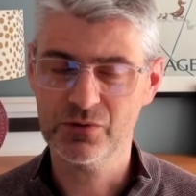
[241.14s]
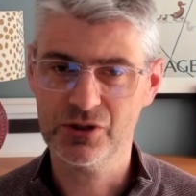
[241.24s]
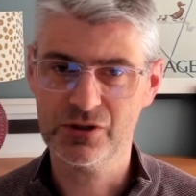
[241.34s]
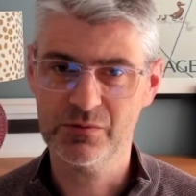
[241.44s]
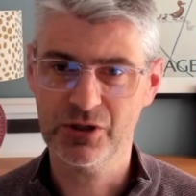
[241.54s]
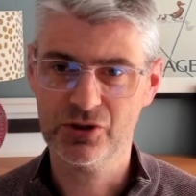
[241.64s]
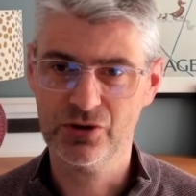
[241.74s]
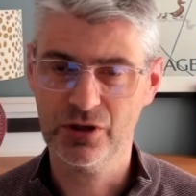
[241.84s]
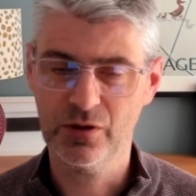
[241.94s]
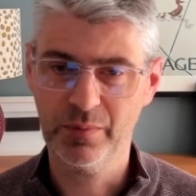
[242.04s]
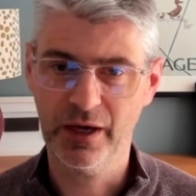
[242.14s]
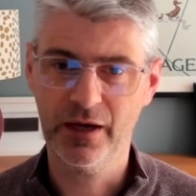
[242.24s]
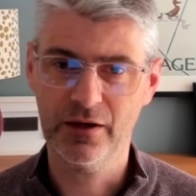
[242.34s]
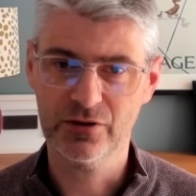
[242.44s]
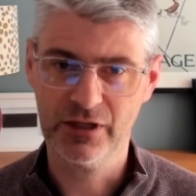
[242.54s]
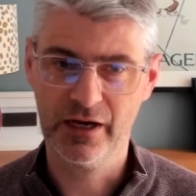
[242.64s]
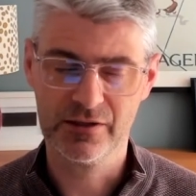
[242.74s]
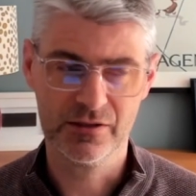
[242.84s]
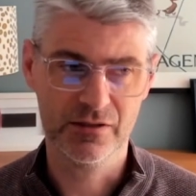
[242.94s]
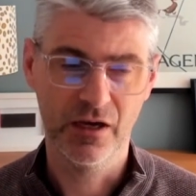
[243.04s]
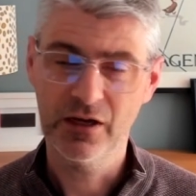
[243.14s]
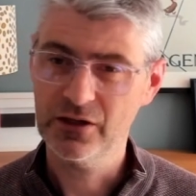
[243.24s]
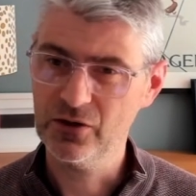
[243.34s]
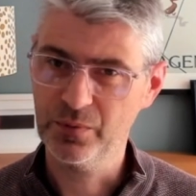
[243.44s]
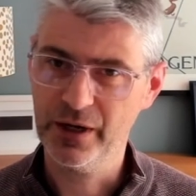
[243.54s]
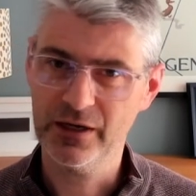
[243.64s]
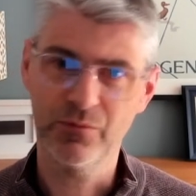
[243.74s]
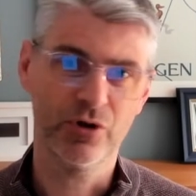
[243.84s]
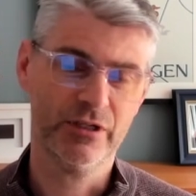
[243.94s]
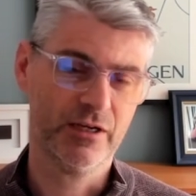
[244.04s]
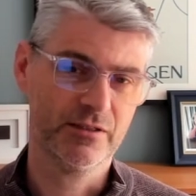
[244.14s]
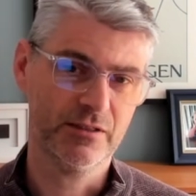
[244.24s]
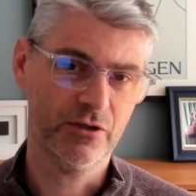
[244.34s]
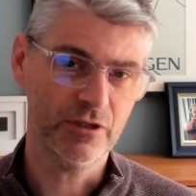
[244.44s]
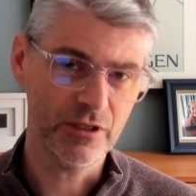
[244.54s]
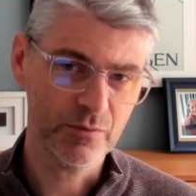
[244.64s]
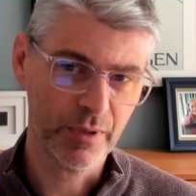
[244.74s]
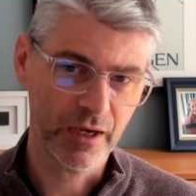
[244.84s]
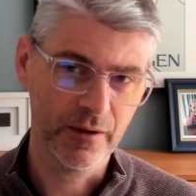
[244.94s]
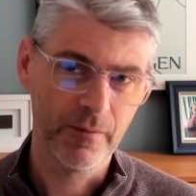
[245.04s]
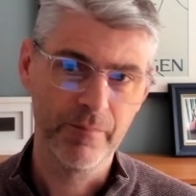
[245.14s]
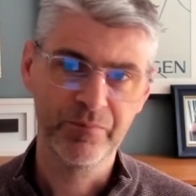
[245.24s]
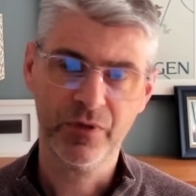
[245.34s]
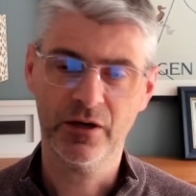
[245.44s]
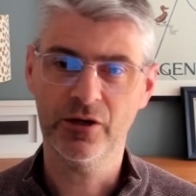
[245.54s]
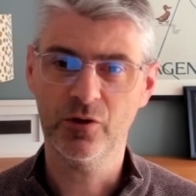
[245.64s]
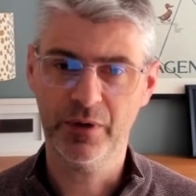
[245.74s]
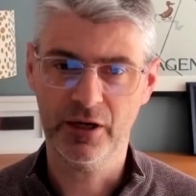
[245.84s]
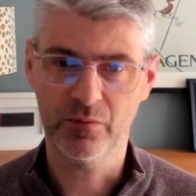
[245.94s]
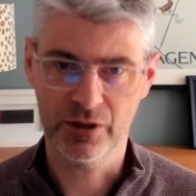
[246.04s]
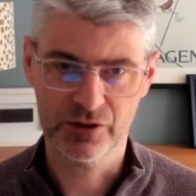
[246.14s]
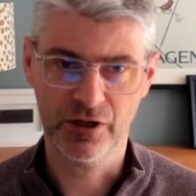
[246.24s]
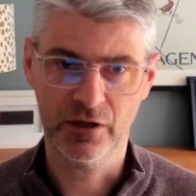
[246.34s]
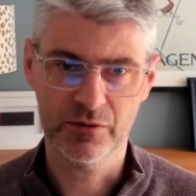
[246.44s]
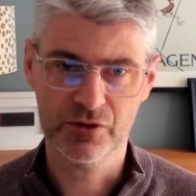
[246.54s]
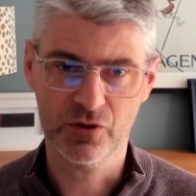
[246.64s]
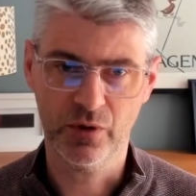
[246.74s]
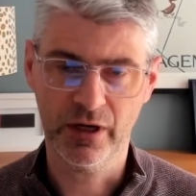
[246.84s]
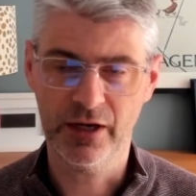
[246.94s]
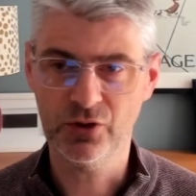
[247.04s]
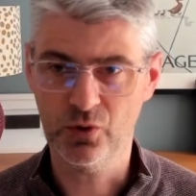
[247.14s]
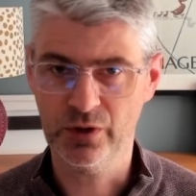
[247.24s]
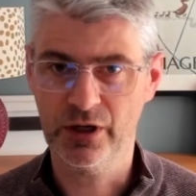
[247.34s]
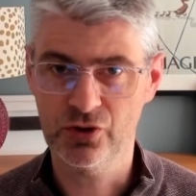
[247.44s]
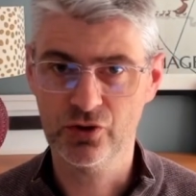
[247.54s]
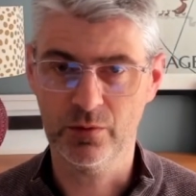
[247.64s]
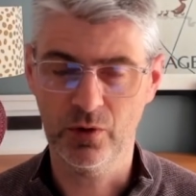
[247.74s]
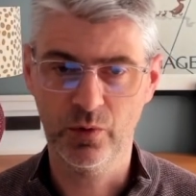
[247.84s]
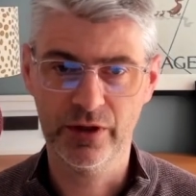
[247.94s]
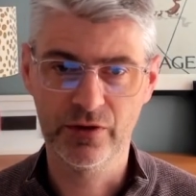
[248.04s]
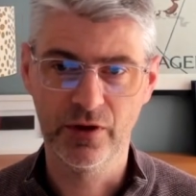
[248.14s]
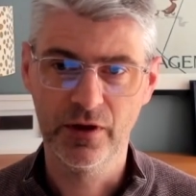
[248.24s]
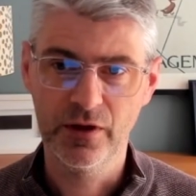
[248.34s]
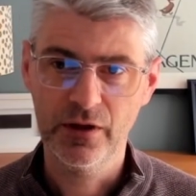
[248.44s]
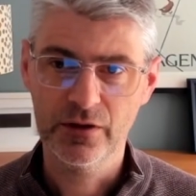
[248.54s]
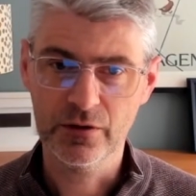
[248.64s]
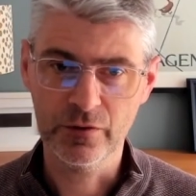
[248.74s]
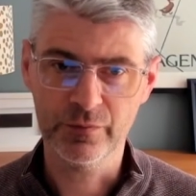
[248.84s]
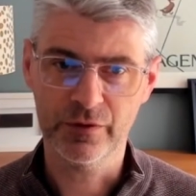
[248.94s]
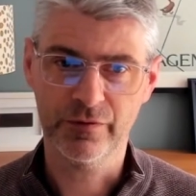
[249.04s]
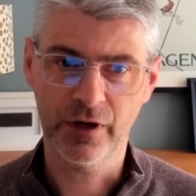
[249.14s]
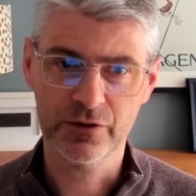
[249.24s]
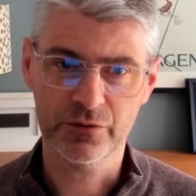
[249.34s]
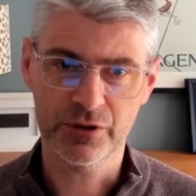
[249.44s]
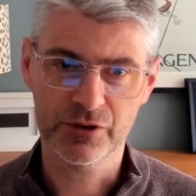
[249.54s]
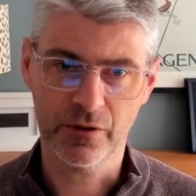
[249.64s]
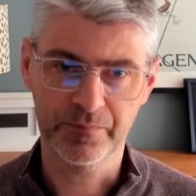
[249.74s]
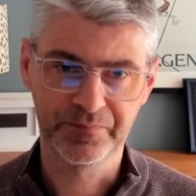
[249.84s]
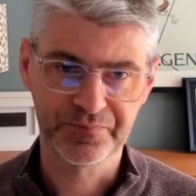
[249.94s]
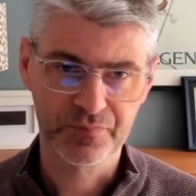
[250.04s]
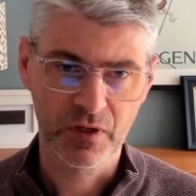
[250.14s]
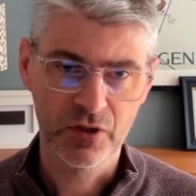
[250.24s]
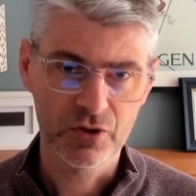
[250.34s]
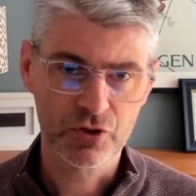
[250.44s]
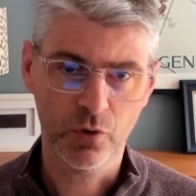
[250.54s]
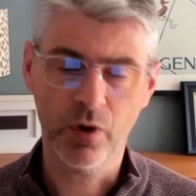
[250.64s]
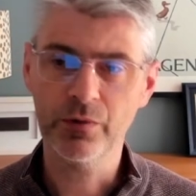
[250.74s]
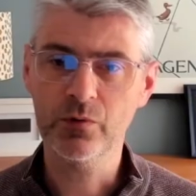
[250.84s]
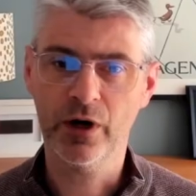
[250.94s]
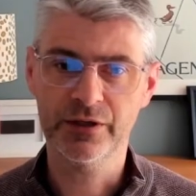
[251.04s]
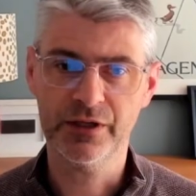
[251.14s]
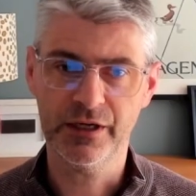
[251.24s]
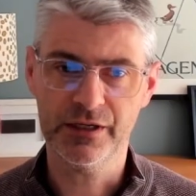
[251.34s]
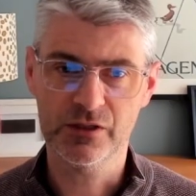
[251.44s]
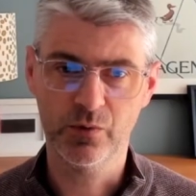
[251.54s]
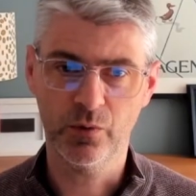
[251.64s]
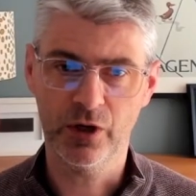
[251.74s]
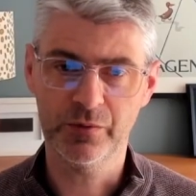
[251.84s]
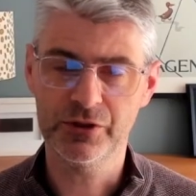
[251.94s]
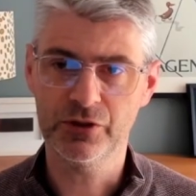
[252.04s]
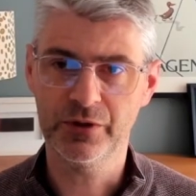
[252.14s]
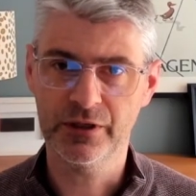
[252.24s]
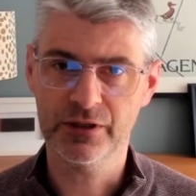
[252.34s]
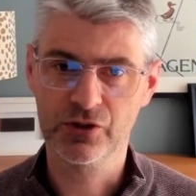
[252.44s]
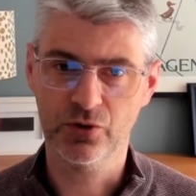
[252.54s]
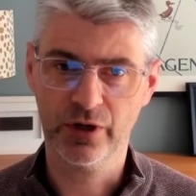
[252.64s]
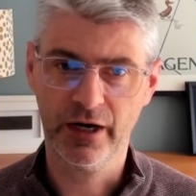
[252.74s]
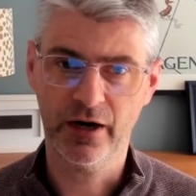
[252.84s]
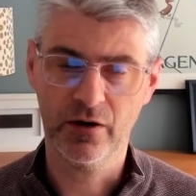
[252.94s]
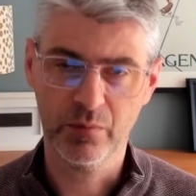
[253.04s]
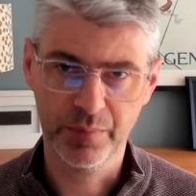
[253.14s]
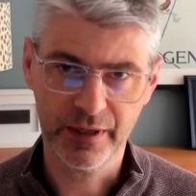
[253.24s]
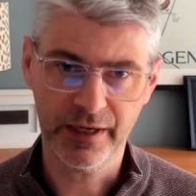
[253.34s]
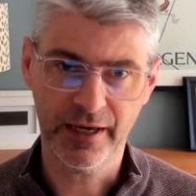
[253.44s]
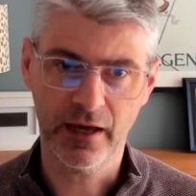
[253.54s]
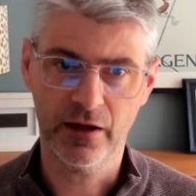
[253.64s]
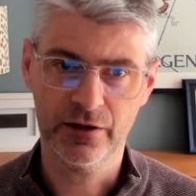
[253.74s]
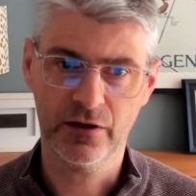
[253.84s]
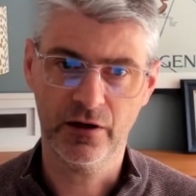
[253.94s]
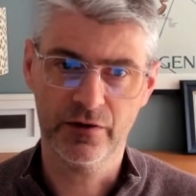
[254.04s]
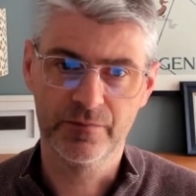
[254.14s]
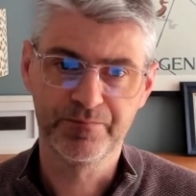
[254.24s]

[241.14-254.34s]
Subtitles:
which is to make sure that you pay your taxes. You don't pay any more taxes than you need to pay, and that you pay them on time and so on, and don't get in trouble with the government for not doing so. So what we want is we want to be doing a scorecard, or P&L I call it,